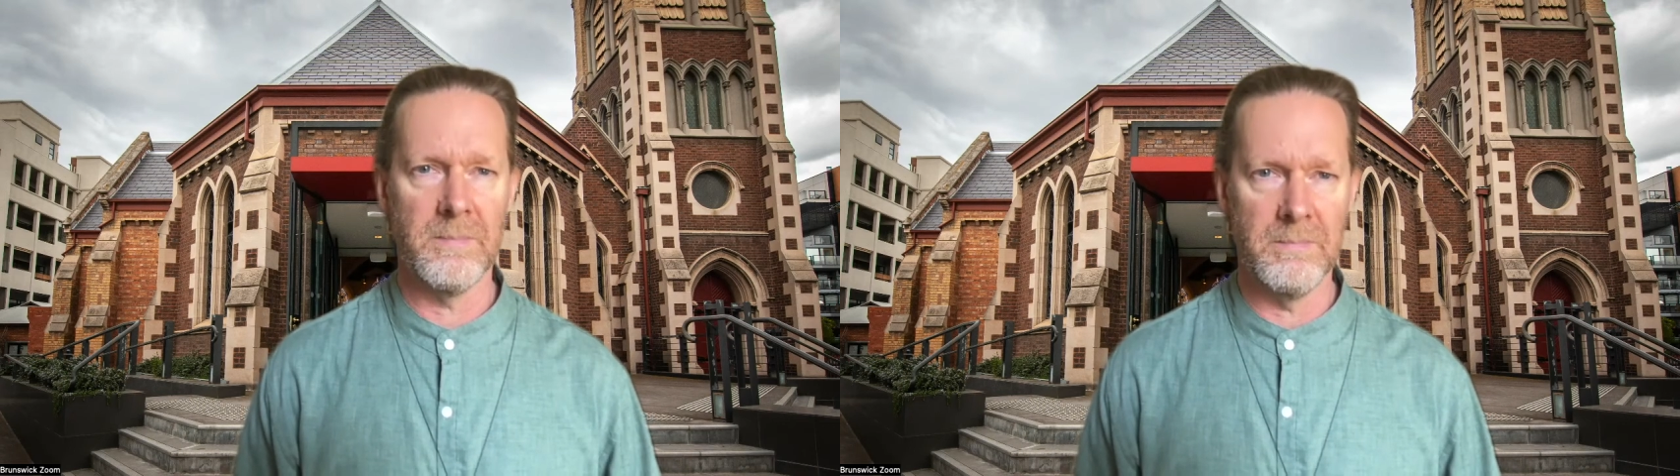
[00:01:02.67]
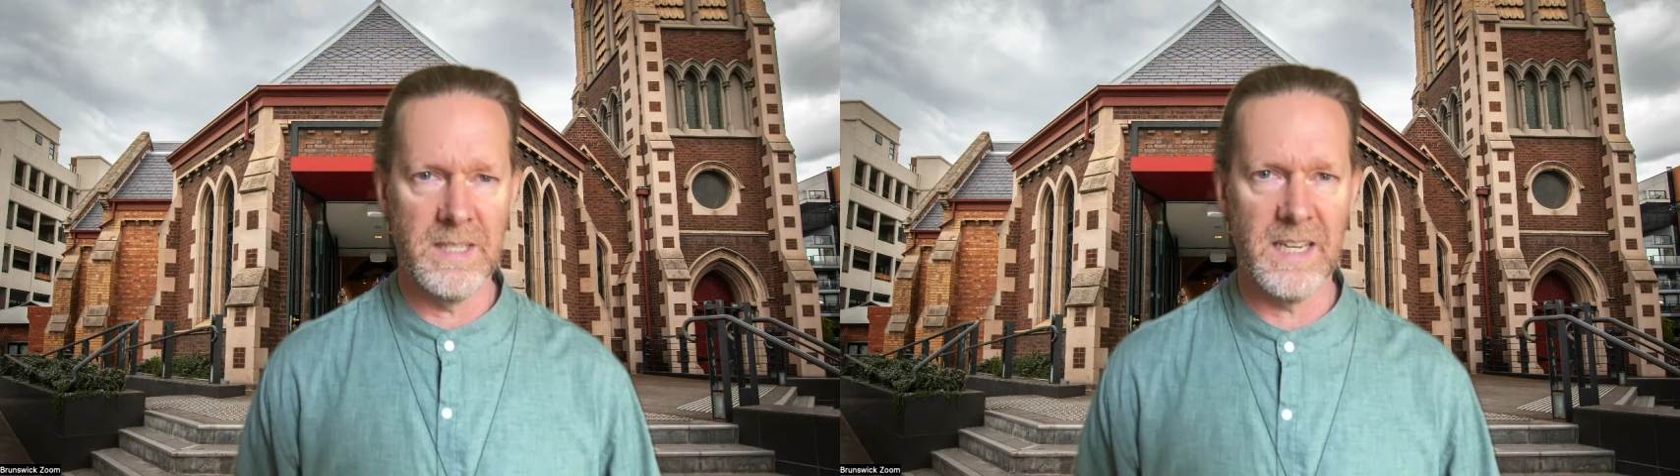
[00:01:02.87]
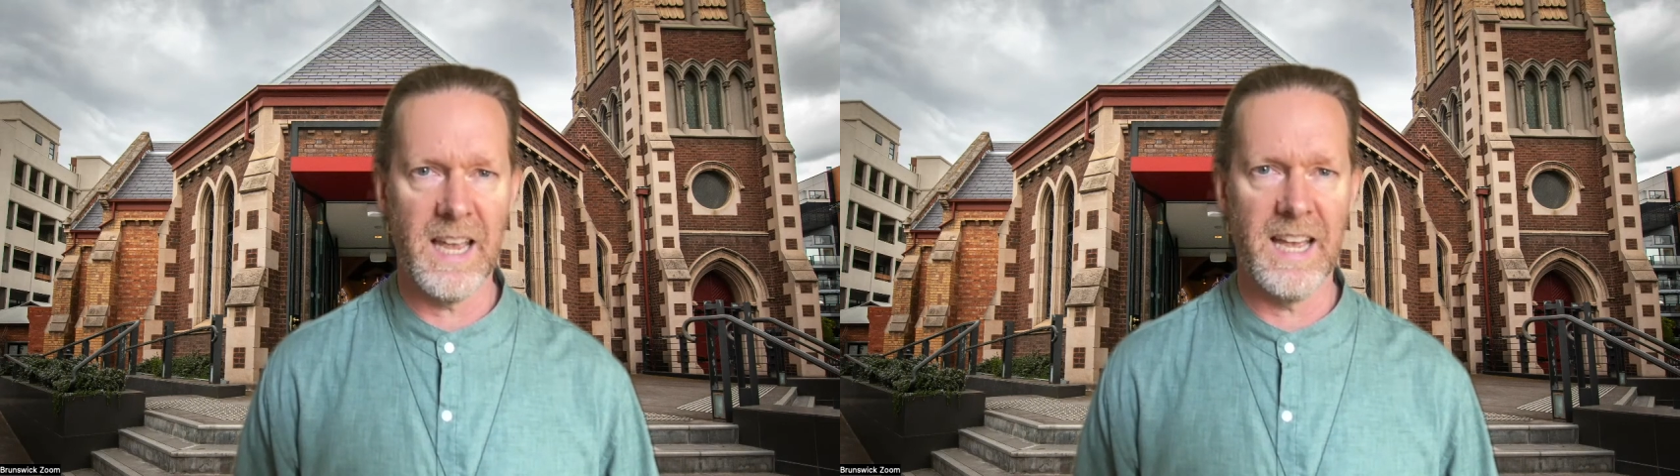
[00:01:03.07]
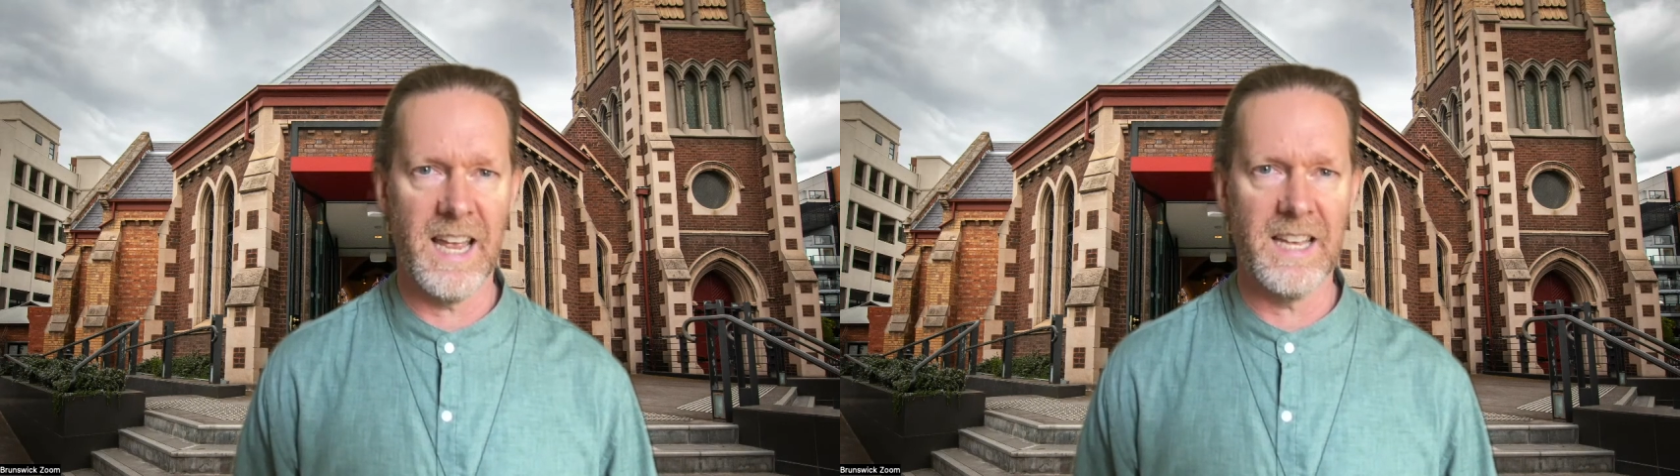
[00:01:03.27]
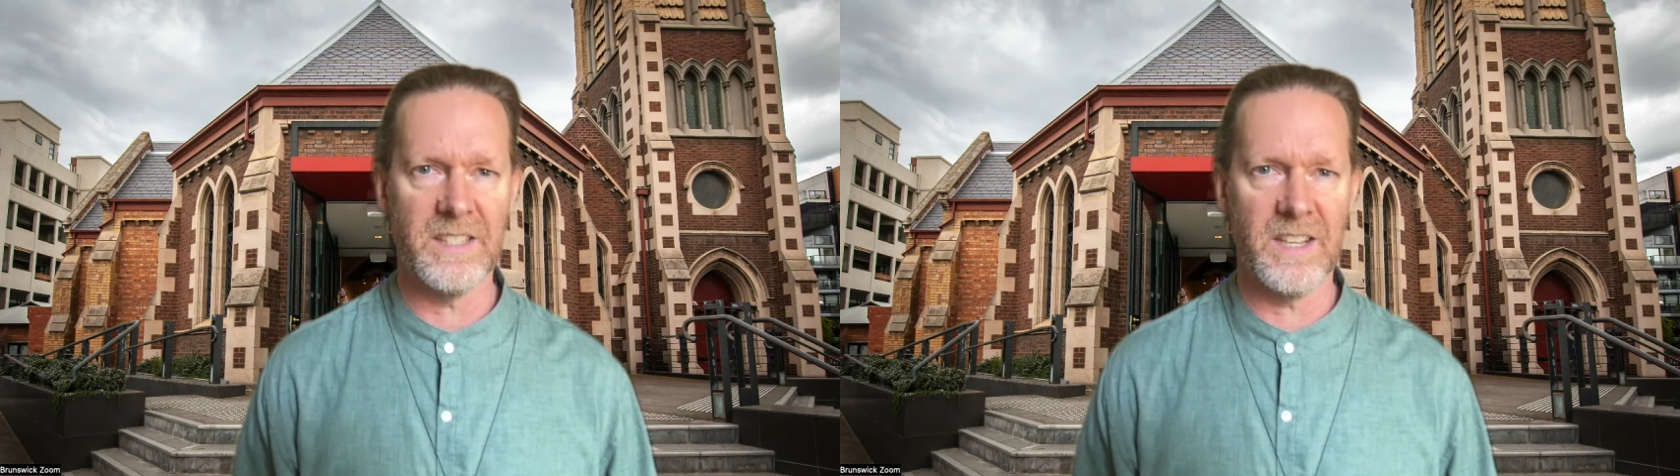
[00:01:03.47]
mitigate
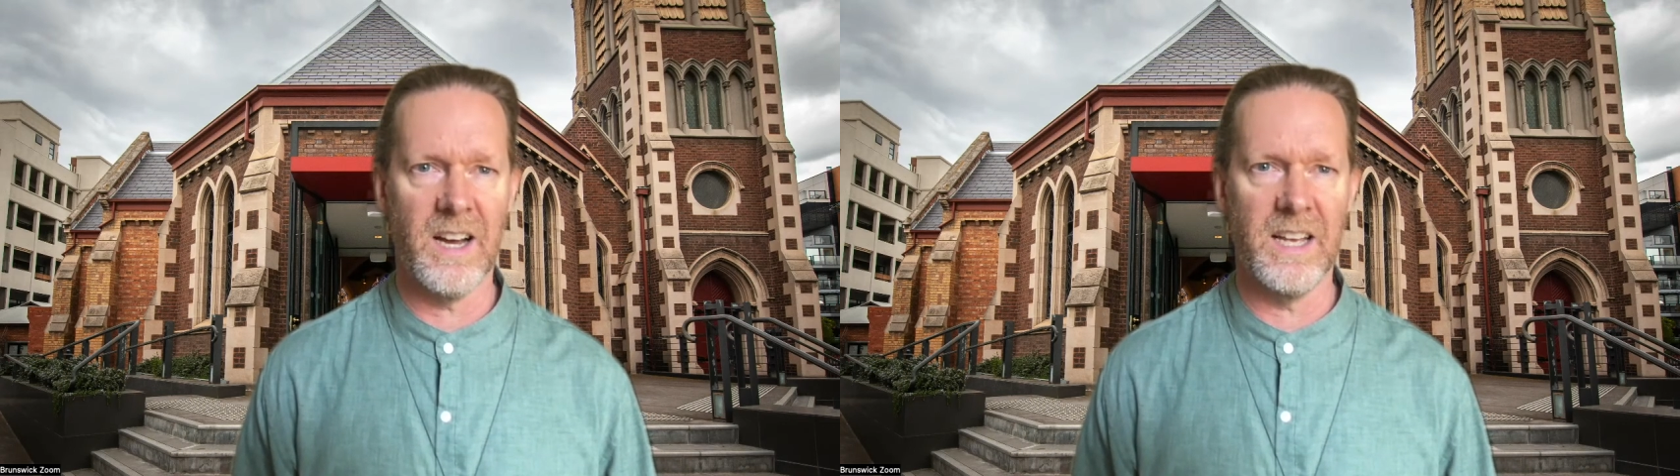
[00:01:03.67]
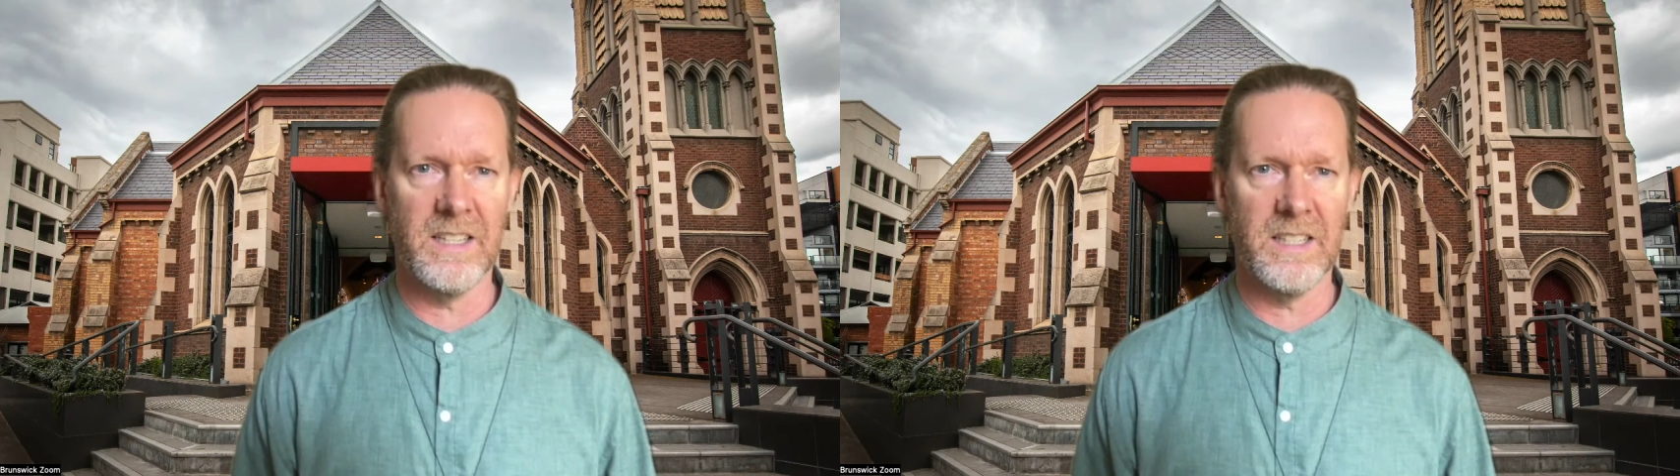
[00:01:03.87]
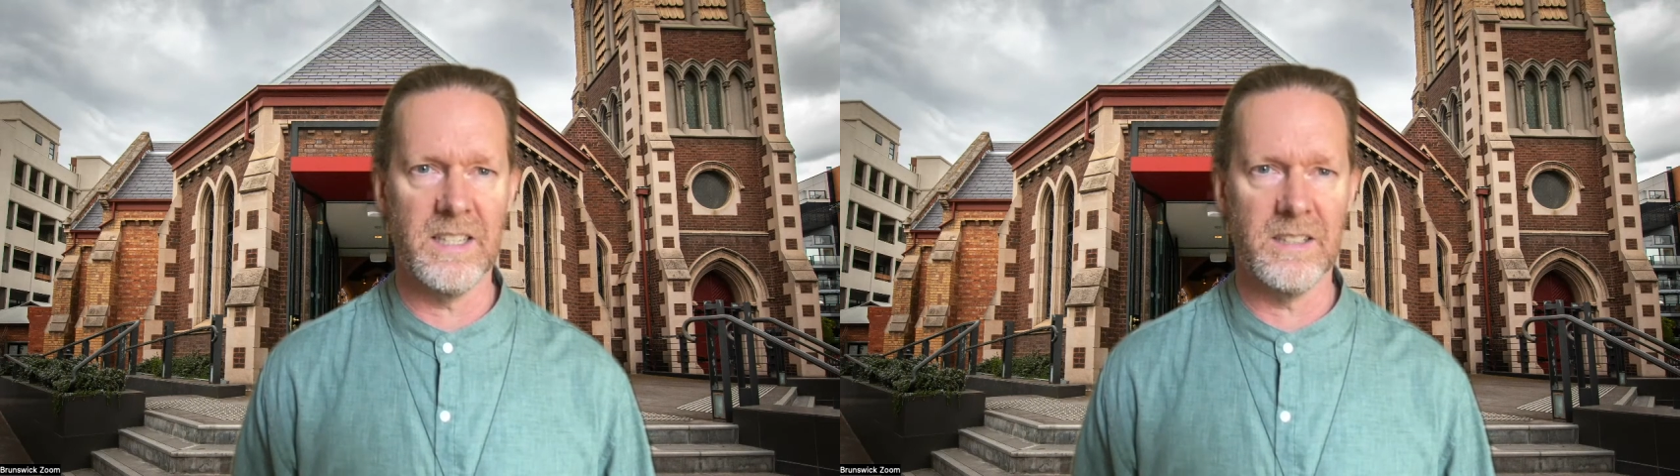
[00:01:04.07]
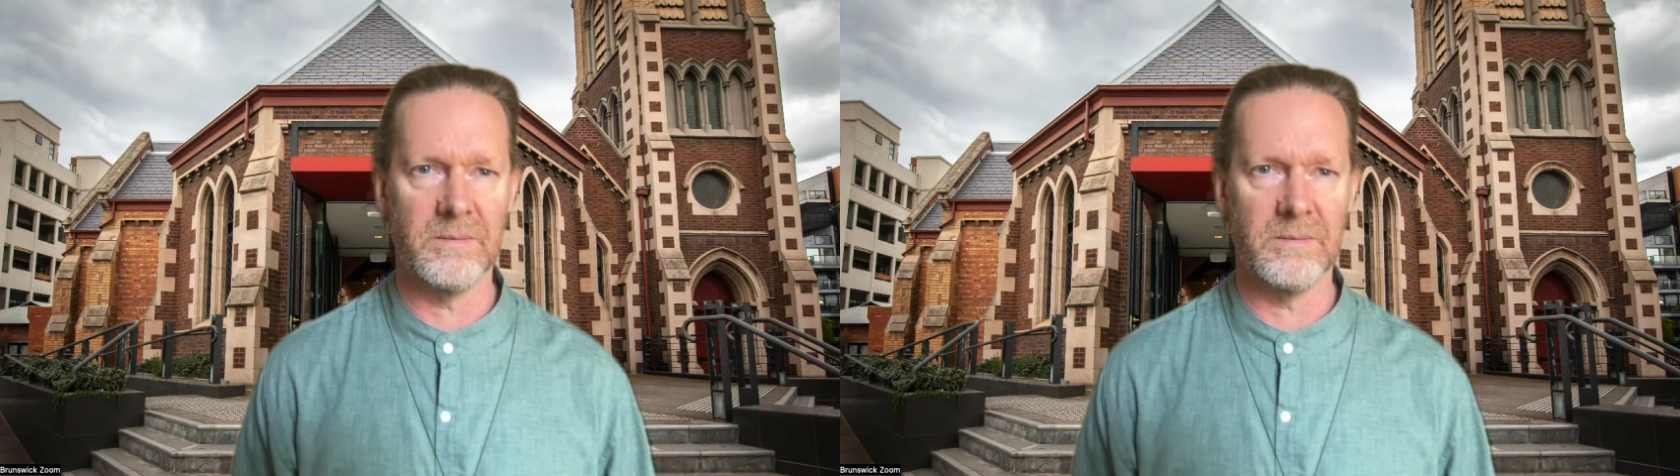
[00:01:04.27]
anxiety.